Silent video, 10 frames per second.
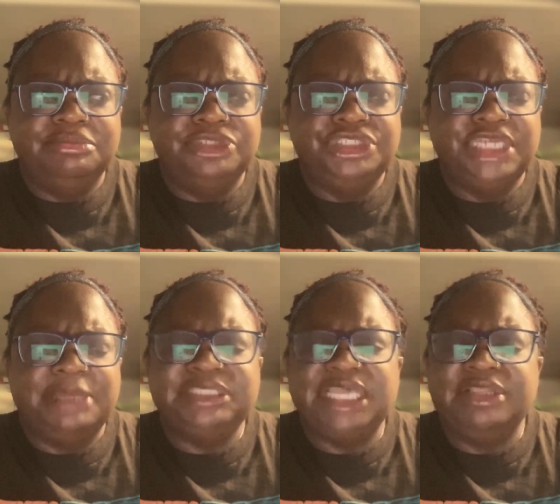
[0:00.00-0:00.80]
she
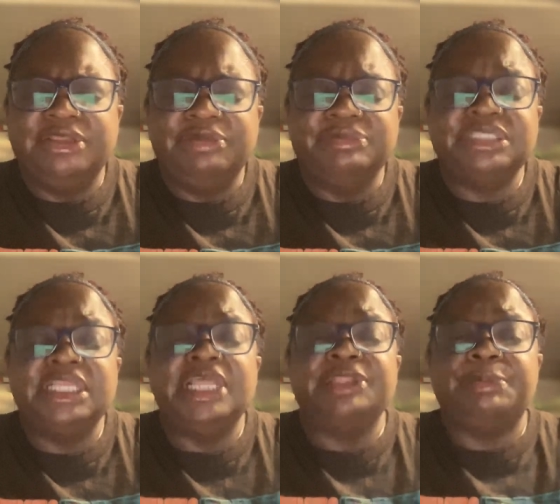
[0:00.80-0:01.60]
kept saying, no, there was
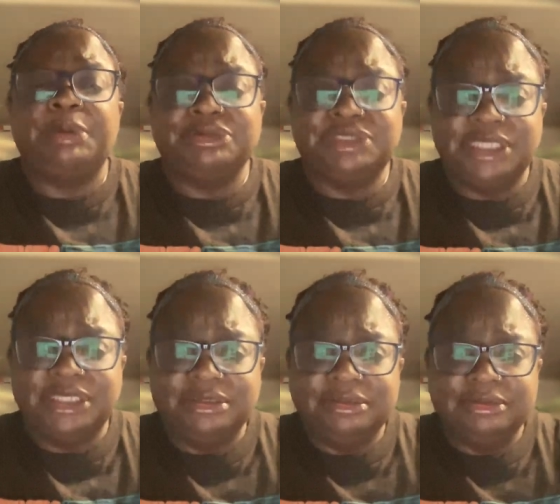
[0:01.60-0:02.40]
another
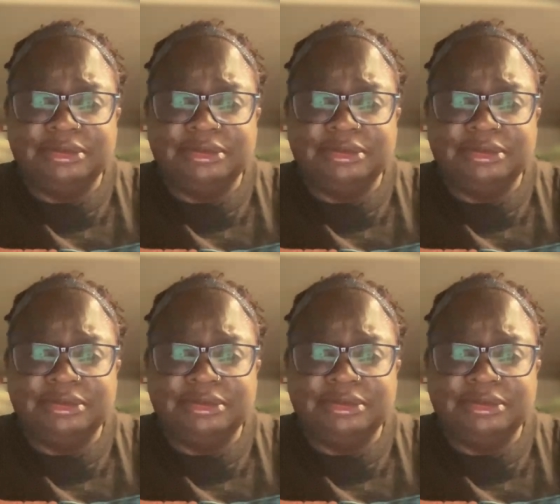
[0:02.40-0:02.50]
person,